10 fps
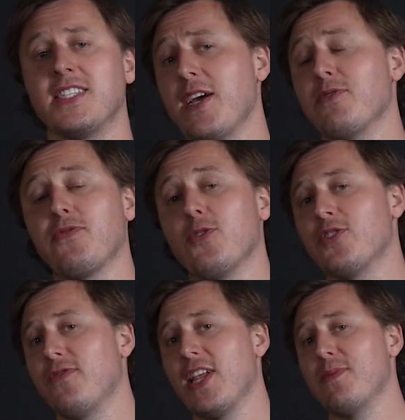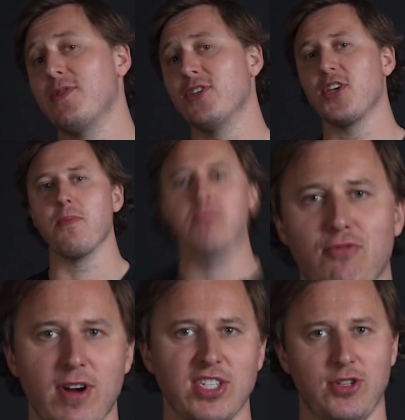Salesforce developers,
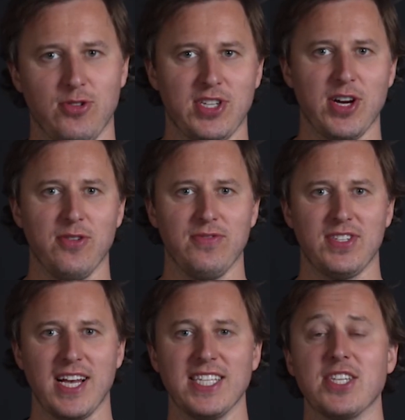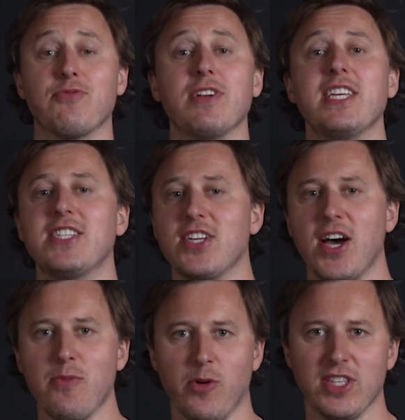brace yourselves as it's release
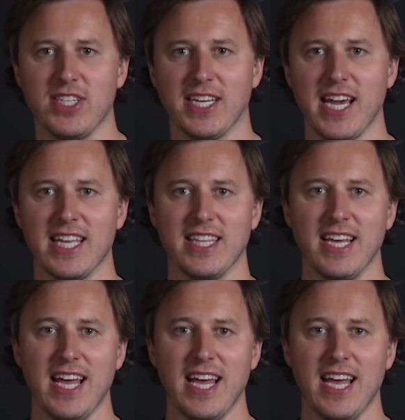time once again,